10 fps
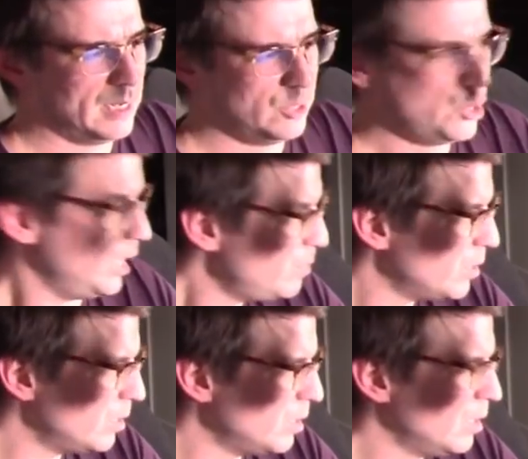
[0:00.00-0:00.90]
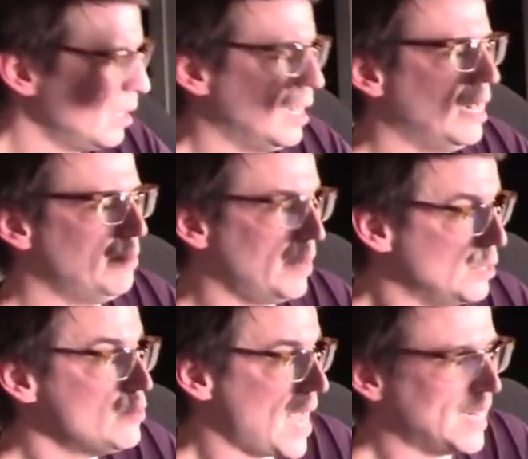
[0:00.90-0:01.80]
cheap, but
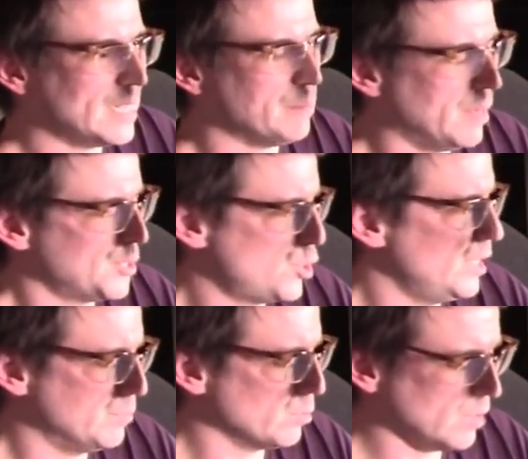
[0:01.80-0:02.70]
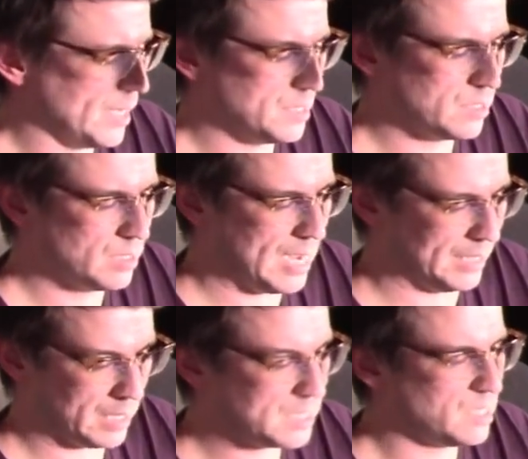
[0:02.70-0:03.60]
you can get much cheaper lights. And
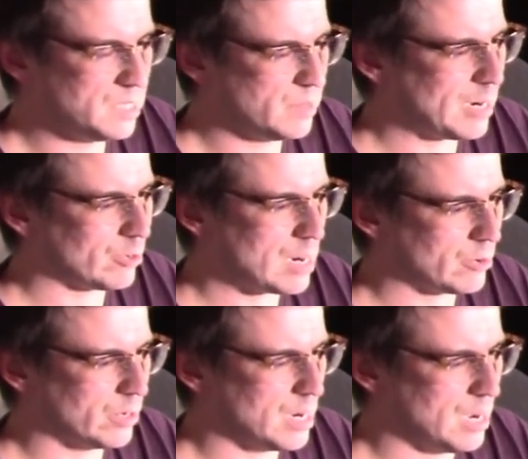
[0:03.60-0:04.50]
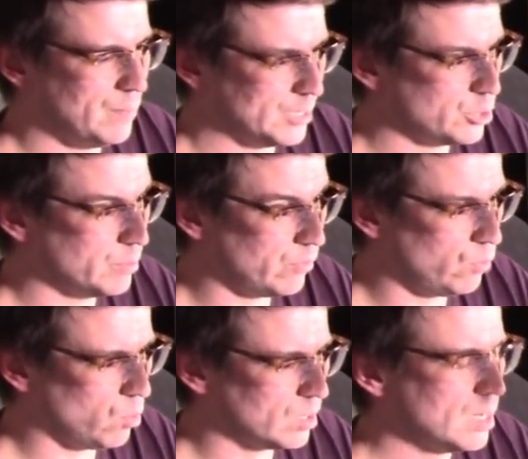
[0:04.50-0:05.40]
like CNC Power Hour mentioned
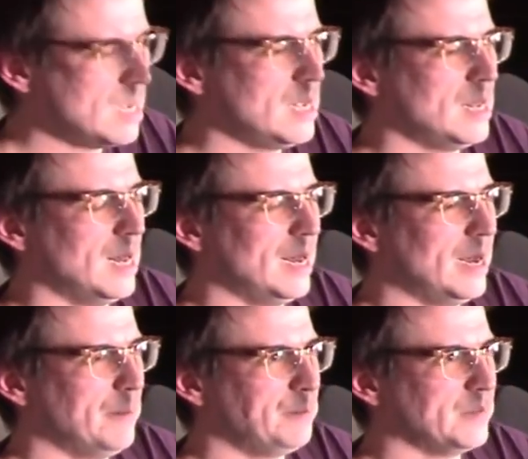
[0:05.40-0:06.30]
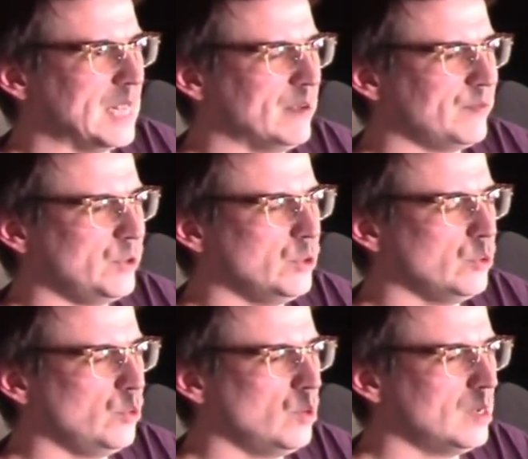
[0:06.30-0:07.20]
before, if you